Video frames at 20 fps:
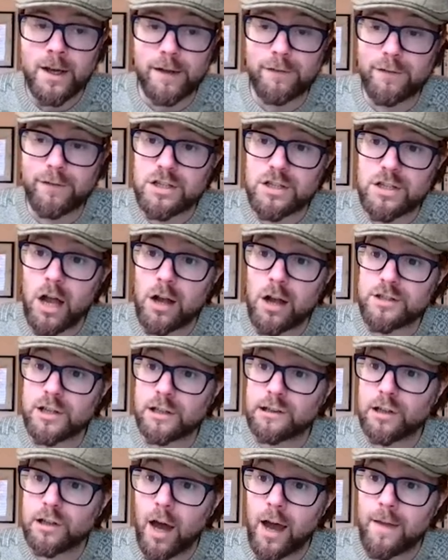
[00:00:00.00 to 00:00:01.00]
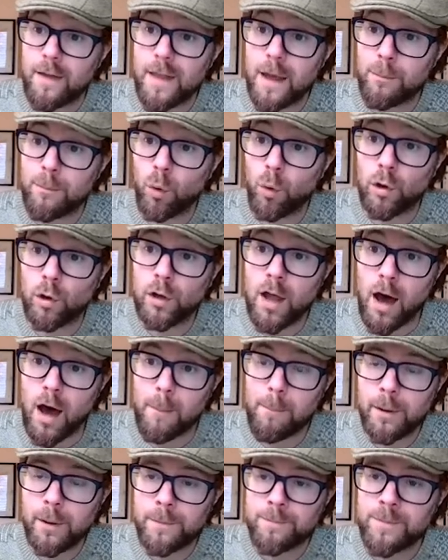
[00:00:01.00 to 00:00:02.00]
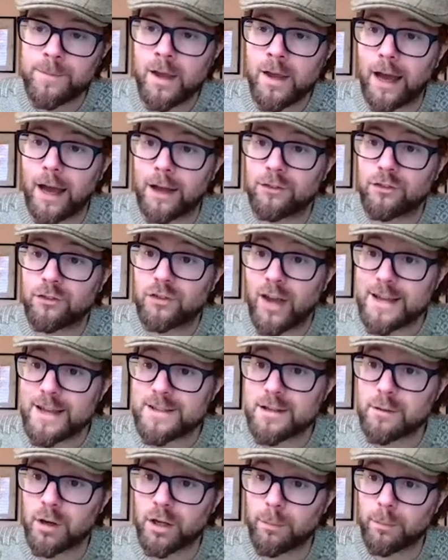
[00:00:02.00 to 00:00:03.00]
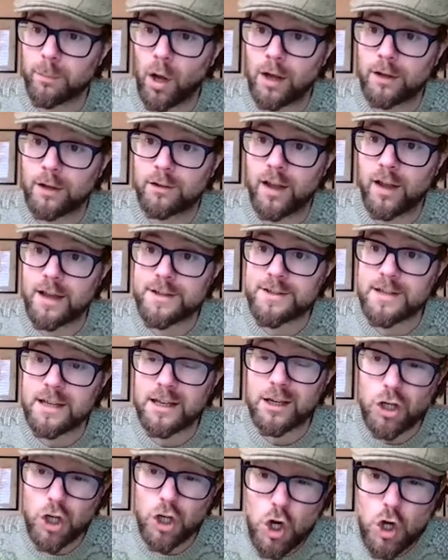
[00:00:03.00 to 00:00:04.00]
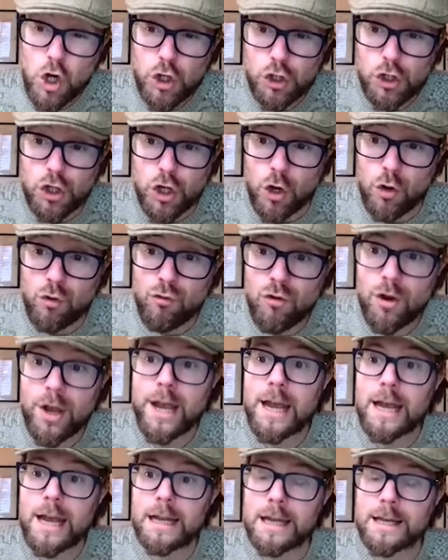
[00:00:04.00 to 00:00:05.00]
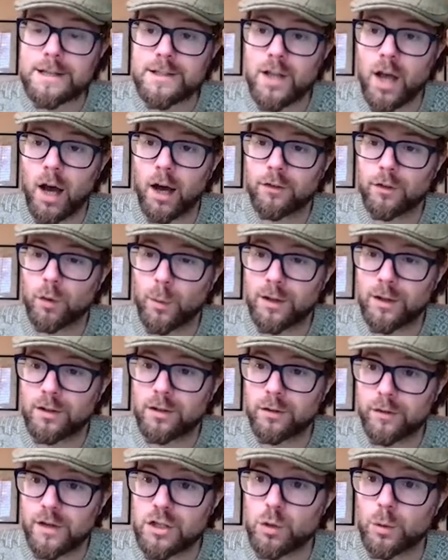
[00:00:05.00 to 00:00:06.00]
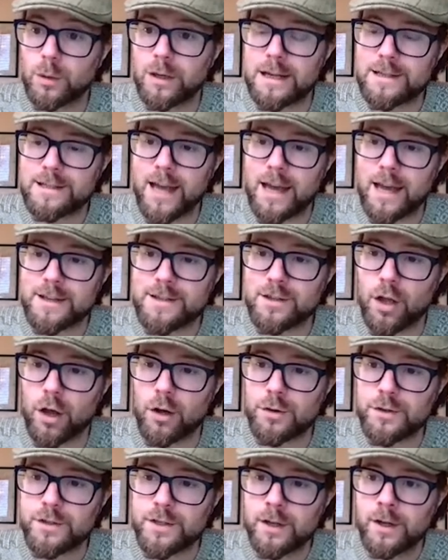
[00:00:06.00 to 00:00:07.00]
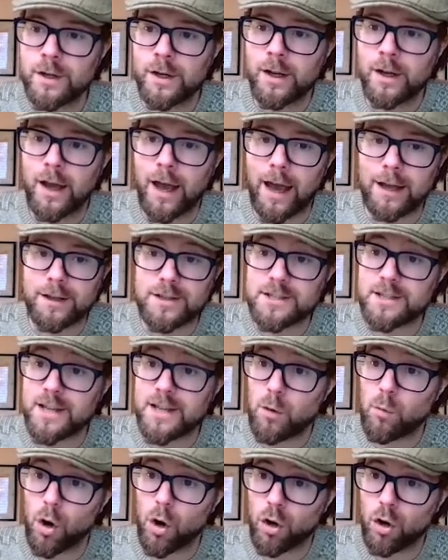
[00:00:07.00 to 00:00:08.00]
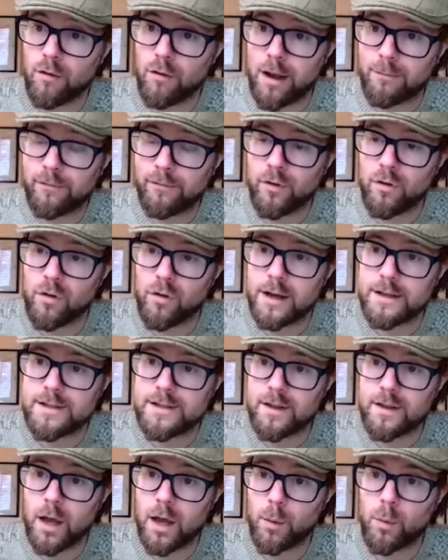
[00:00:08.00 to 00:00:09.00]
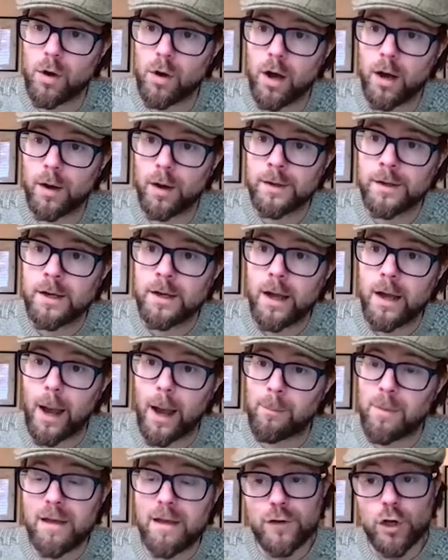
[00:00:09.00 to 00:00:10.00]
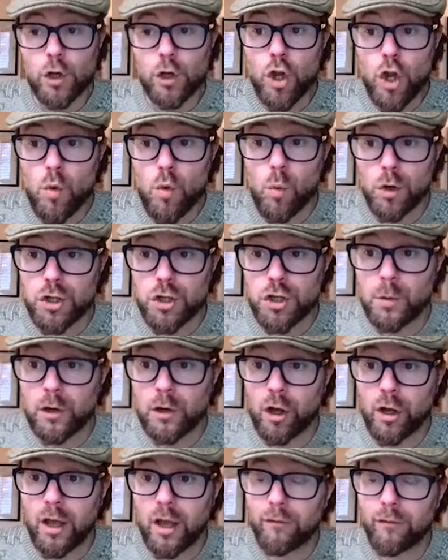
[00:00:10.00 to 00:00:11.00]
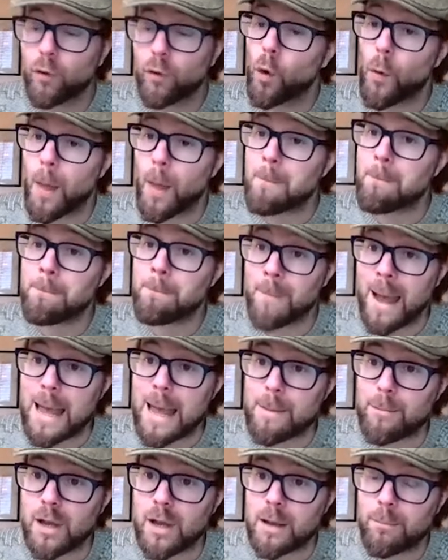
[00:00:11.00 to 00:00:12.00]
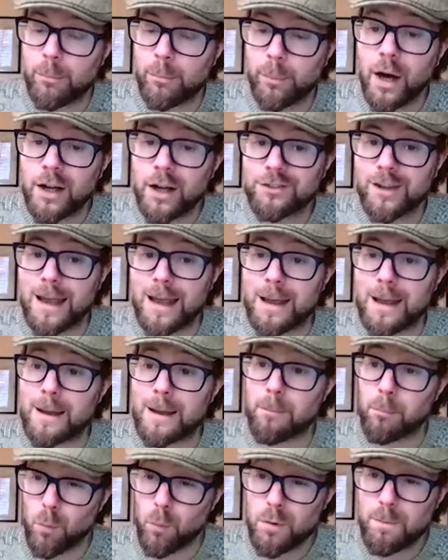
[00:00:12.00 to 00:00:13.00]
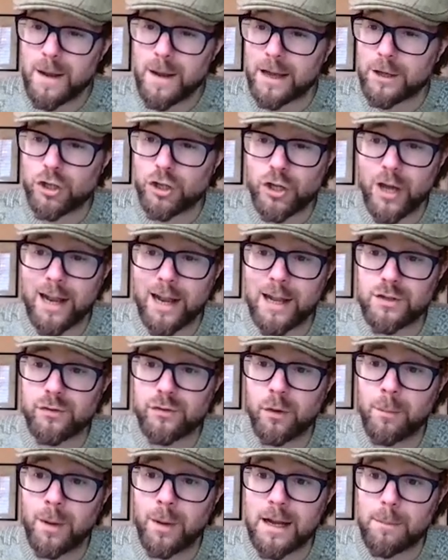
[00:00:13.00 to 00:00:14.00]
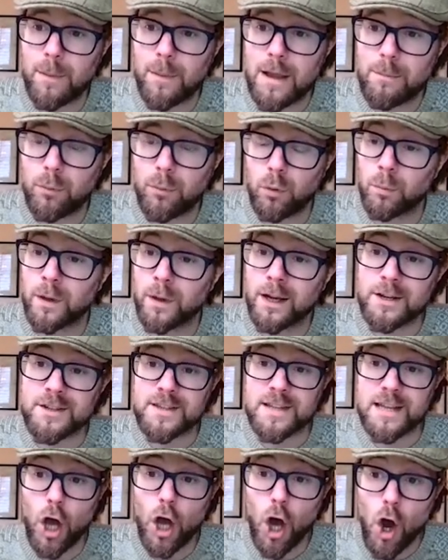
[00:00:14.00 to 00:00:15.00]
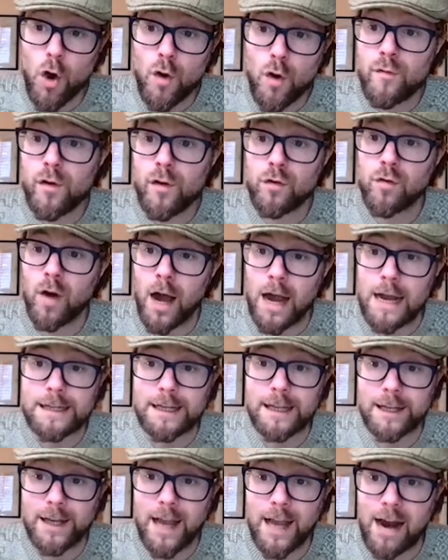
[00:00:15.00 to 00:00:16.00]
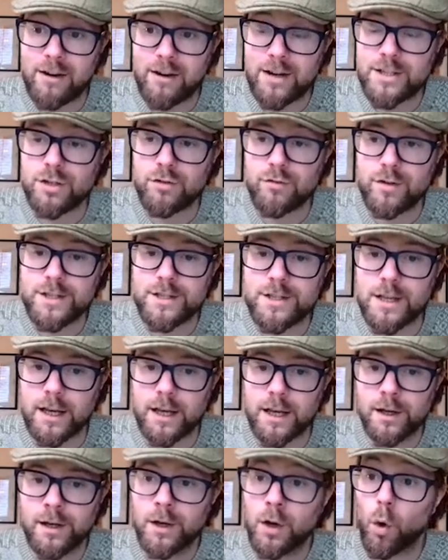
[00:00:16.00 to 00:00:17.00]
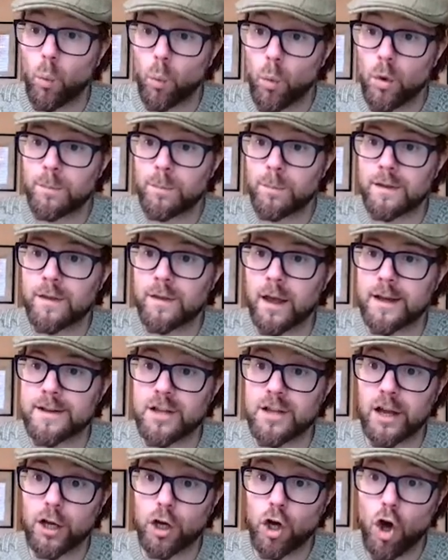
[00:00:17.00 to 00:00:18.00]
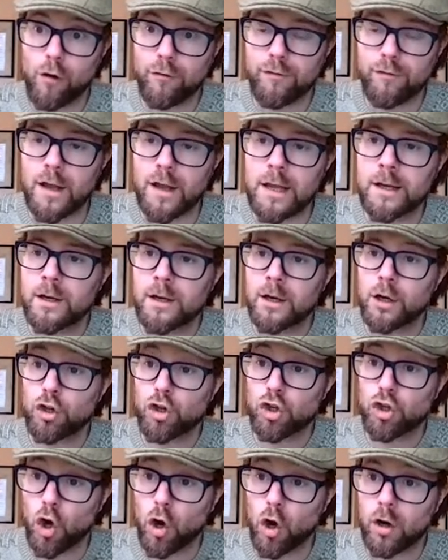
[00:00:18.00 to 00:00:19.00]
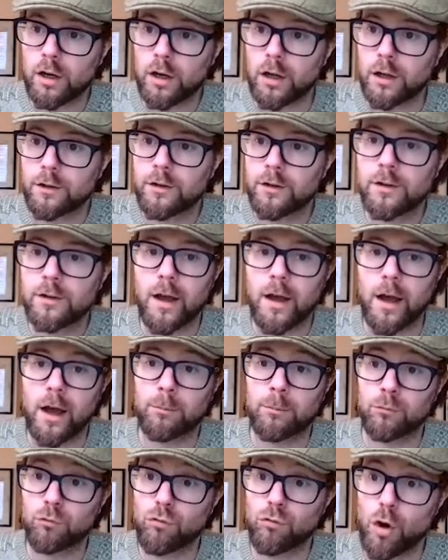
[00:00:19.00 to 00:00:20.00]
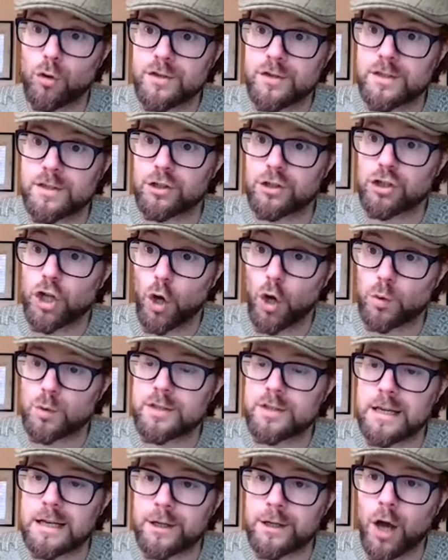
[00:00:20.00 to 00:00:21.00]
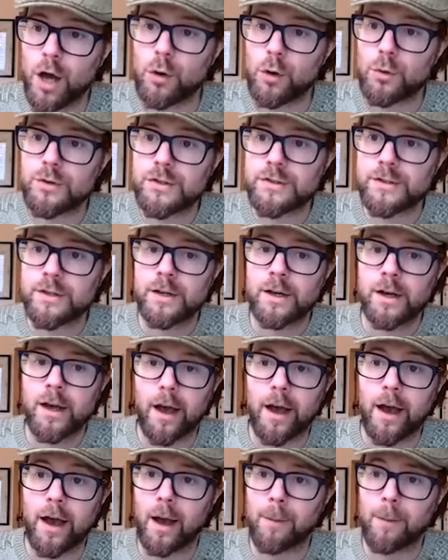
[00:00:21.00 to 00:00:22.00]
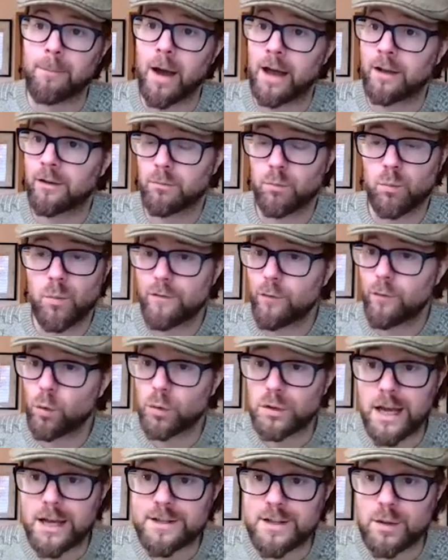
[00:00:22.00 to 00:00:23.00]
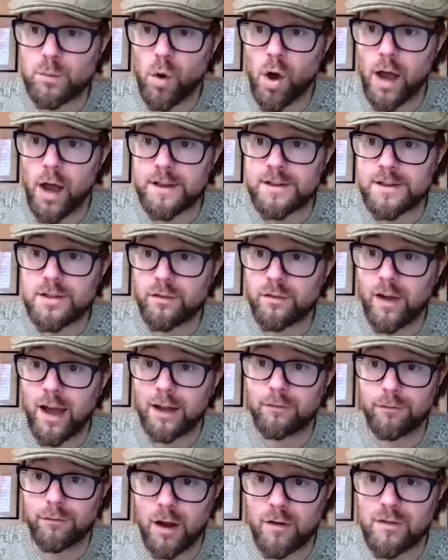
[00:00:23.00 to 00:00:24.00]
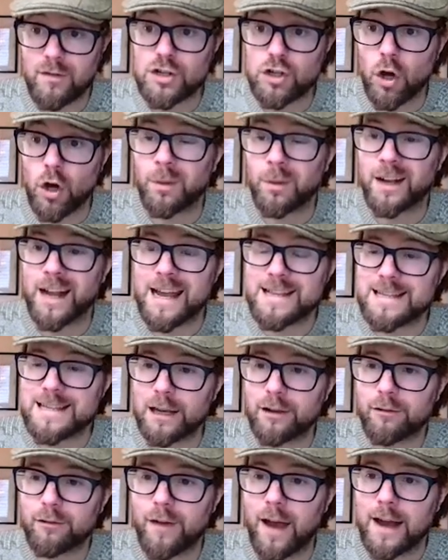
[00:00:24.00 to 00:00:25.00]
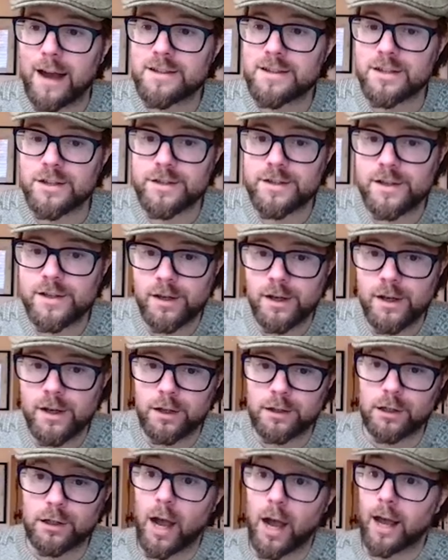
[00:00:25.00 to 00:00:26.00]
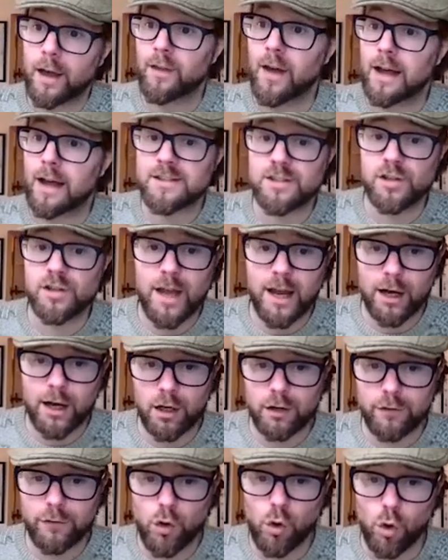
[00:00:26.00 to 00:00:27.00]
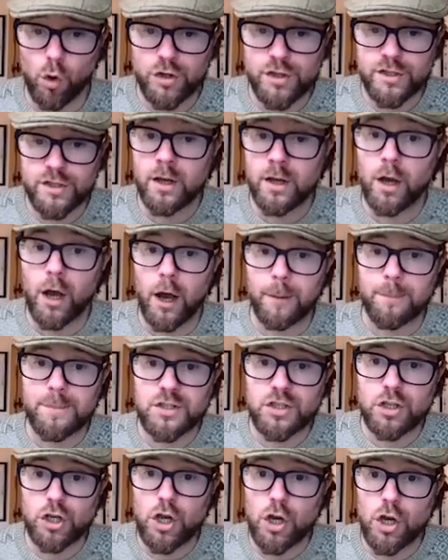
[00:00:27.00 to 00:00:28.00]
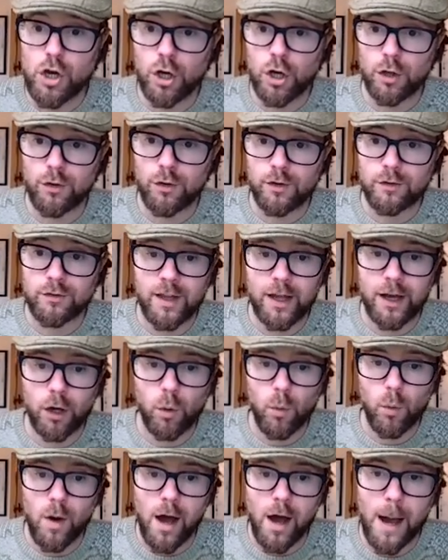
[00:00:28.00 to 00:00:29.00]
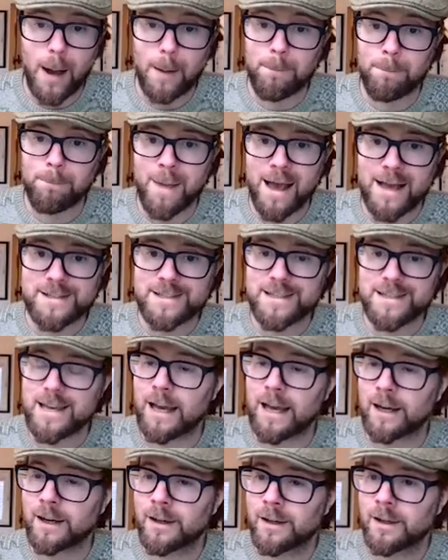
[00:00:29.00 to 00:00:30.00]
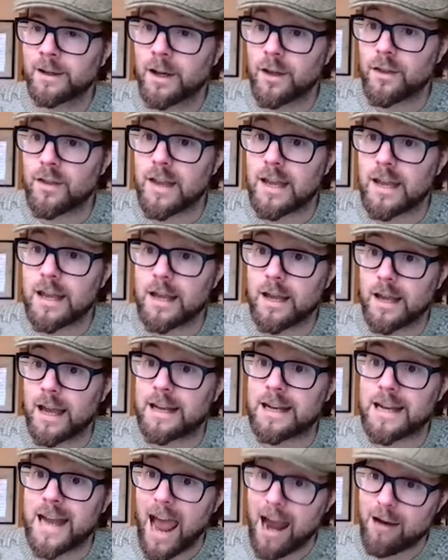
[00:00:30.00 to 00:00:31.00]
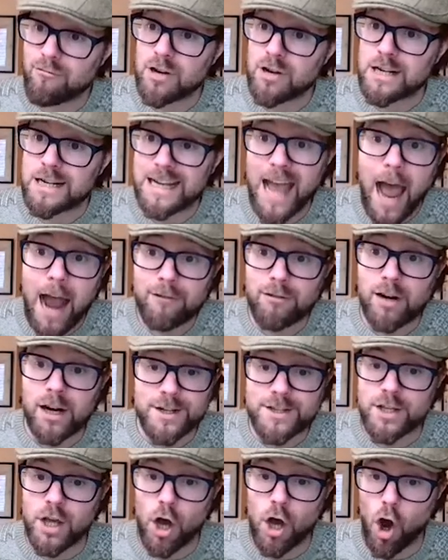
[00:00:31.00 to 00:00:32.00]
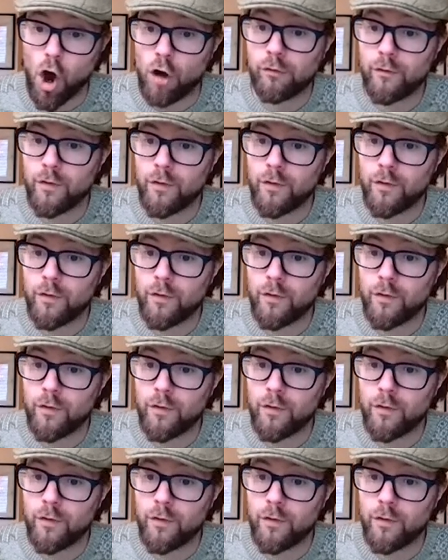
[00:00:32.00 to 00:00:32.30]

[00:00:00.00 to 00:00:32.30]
If you start to line them all up and taste them at a blind tasting, could you really start to individually taste those and say what grape variety they were. Um, if you knew what you were looking for, then maybe, but it would be a challenge for many people because the overriding characteristic would be things like coffee, chocolate, um, roasted, toasty notes. Um, and we've all tasted wines that have had very dominating factors like that. So that could, of course, obscure the terroir, masking the inherent character of